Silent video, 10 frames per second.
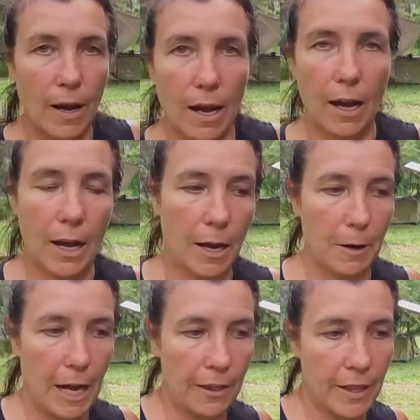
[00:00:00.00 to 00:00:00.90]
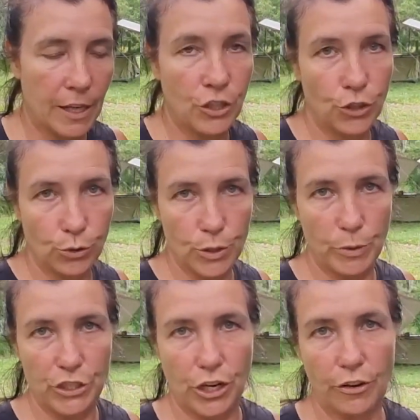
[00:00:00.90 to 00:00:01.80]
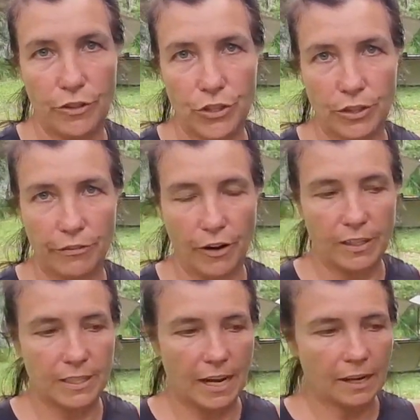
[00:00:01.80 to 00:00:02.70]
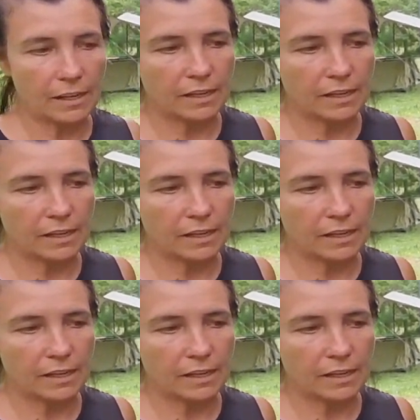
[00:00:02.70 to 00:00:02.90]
and then you'll switch over to the front tank.